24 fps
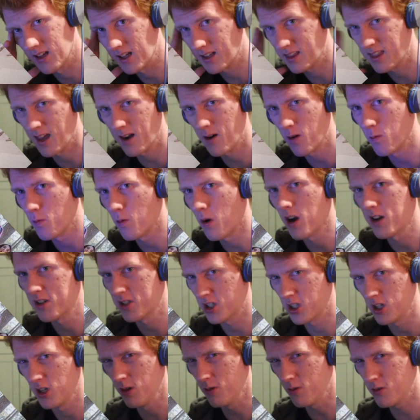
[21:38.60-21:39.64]
they don't watch
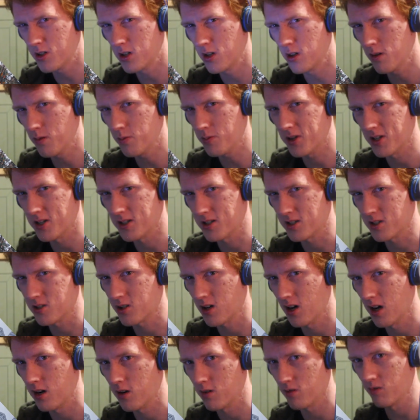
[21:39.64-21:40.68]
YouTube, they're just
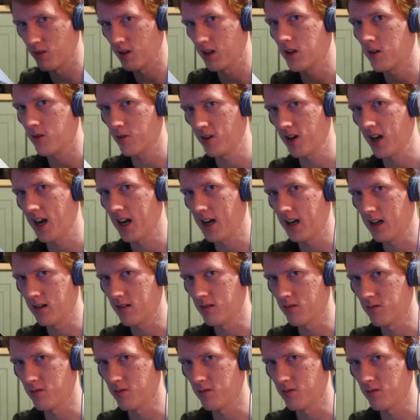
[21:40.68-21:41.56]
trying to recreate